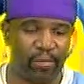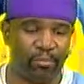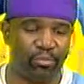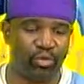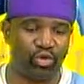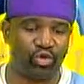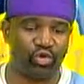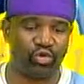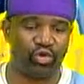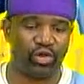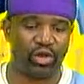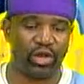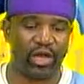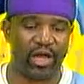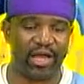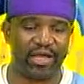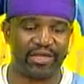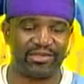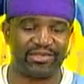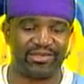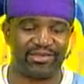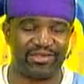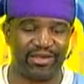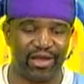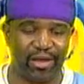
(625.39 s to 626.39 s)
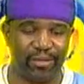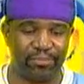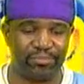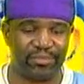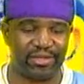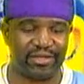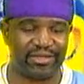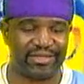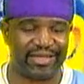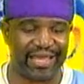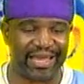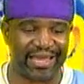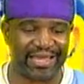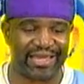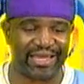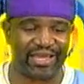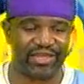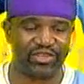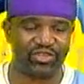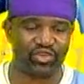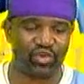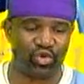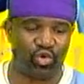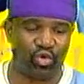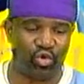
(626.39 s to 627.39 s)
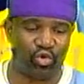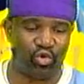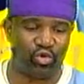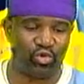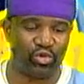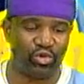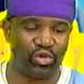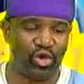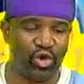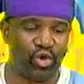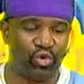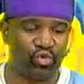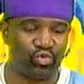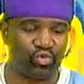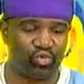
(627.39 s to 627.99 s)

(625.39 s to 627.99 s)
Motorola has dumped the decades-old